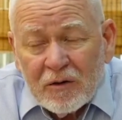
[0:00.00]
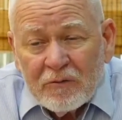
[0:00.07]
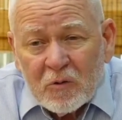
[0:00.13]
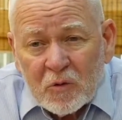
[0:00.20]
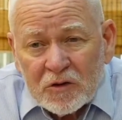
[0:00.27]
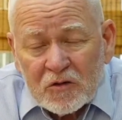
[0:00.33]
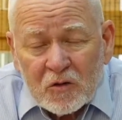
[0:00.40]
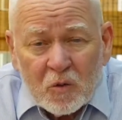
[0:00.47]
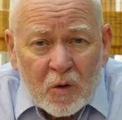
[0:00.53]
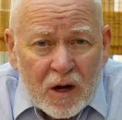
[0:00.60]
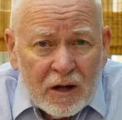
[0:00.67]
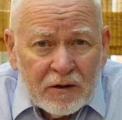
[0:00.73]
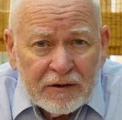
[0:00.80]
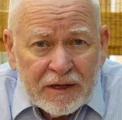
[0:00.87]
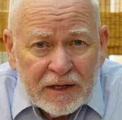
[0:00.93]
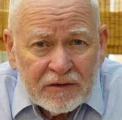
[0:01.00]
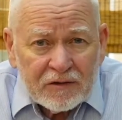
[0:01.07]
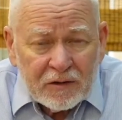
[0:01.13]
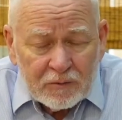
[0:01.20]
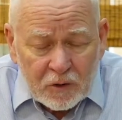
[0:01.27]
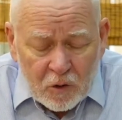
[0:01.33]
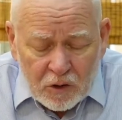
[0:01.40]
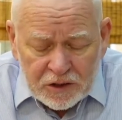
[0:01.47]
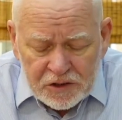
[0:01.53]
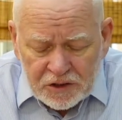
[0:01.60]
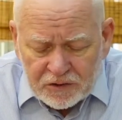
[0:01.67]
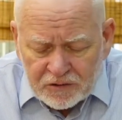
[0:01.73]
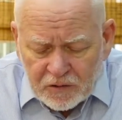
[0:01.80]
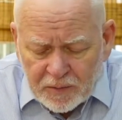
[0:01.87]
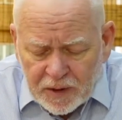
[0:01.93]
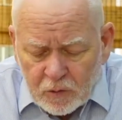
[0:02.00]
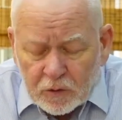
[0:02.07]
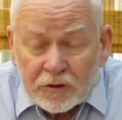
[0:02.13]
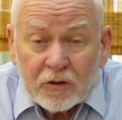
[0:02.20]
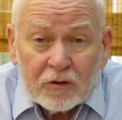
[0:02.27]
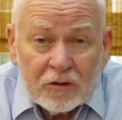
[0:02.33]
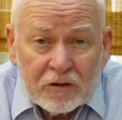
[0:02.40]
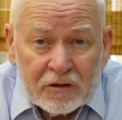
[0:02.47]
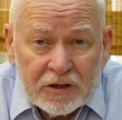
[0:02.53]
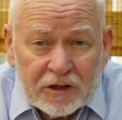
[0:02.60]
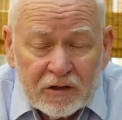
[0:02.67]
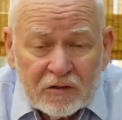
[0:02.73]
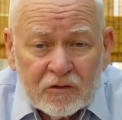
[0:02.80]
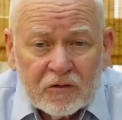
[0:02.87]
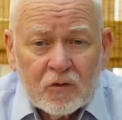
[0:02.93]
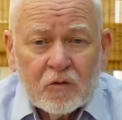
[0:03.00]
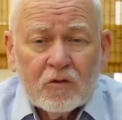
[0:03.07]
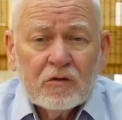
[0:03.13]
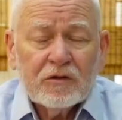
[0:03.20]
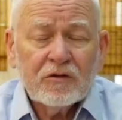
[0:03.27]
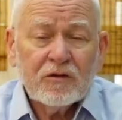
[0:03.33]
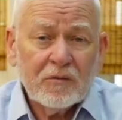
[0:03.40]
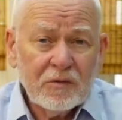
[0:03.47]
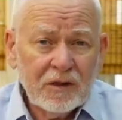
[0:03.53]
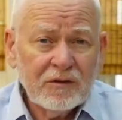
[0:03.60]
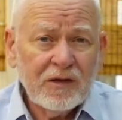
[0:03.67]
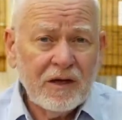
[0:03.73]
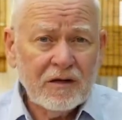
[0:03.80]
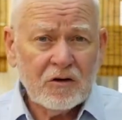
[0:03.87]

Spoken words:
once in a while I'd ask them questions about what they're learning in school, and sometimes I had to